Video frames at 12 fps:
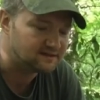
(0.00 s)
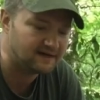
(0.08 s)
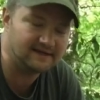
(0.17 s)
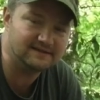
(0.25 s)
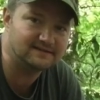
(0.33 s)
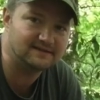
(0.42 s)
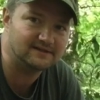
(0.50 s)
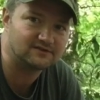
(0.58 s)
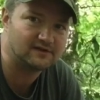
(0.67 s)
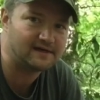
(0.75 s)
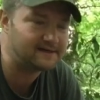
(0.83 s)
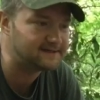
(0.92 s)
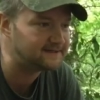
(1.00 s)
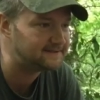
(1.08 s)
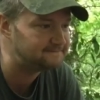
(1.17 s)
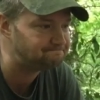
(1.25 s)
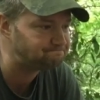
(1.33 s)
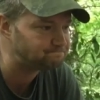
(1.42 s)
Kind of tastes like
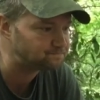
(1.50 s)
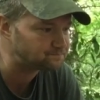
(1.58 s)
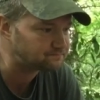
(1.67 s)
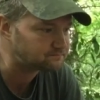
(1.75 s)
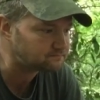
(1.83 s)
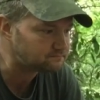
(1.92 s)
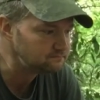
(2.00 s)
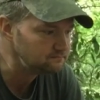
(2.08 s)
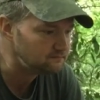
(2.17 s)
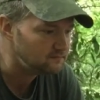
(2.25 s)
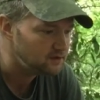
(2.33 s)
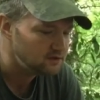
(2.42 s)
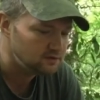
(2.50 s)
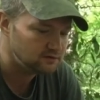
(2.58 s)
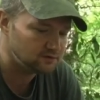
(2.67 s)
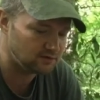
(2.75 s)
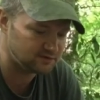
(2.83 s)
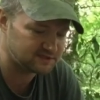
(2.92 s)
um,
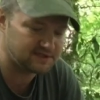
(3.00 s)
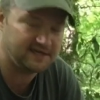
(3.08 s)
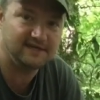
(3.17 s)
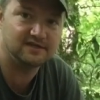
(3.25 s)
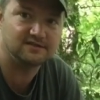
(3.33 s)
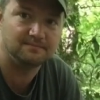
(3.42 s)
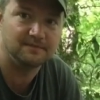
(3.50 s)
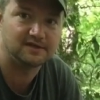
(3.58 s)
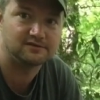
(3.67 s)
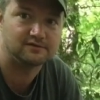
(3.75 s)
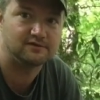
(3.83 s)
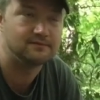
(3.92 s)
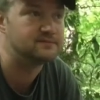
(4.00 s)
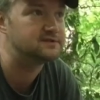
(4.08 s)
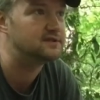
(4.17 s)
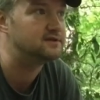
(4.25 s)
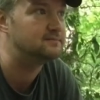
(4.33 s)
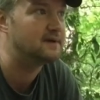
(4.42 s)
those canned mushrooms
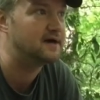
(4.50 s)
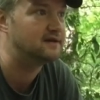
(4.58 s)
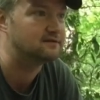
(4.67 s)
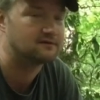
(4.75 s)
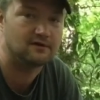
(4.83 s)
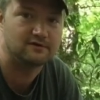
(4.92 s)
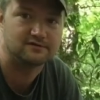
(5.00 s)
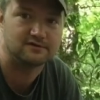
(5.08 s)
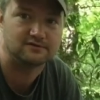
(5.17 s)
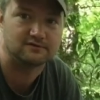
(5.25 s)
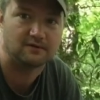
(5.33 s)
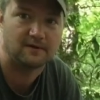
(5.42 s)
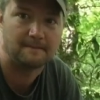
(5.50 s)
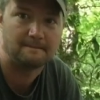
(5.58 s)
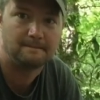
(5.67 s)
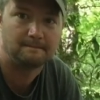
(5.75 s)
that you buy in the grocery store.